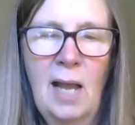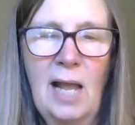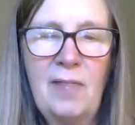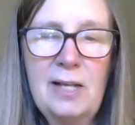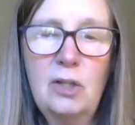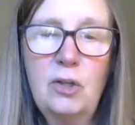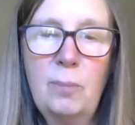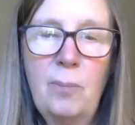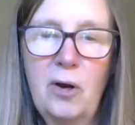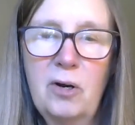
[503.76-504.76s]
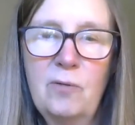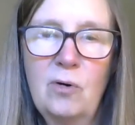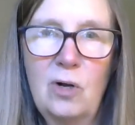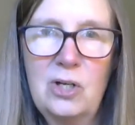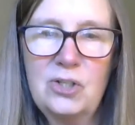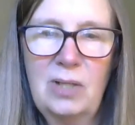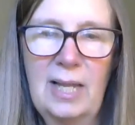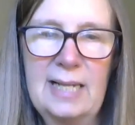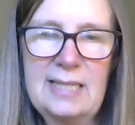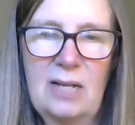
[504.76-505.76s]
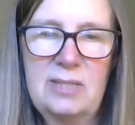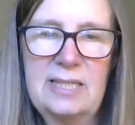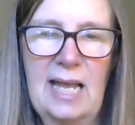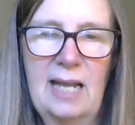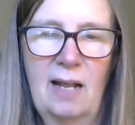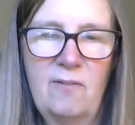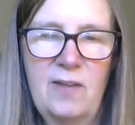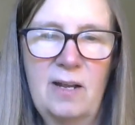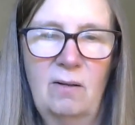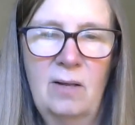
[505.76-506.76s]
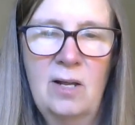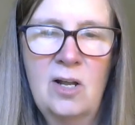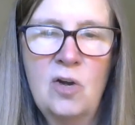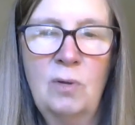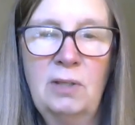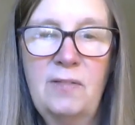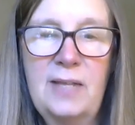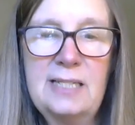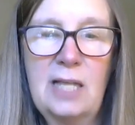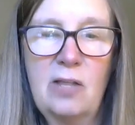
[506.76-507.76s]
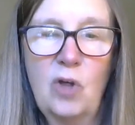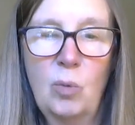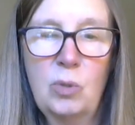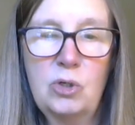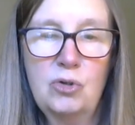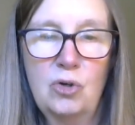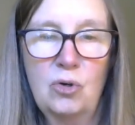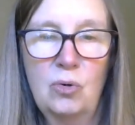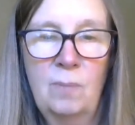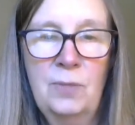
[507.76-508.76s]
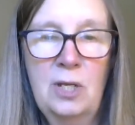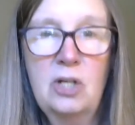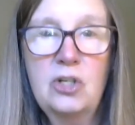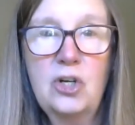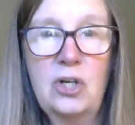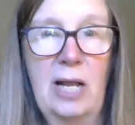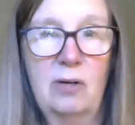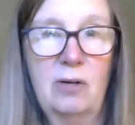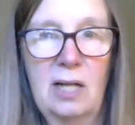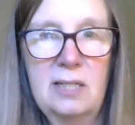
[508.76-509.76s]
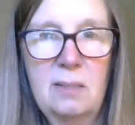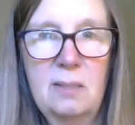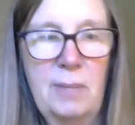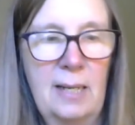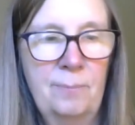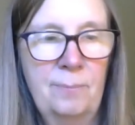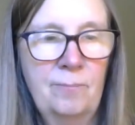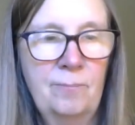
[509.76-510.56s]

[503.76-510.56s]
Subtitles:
I think a little part of her also likes how sad I feel when the things I thought were true turn out not to be.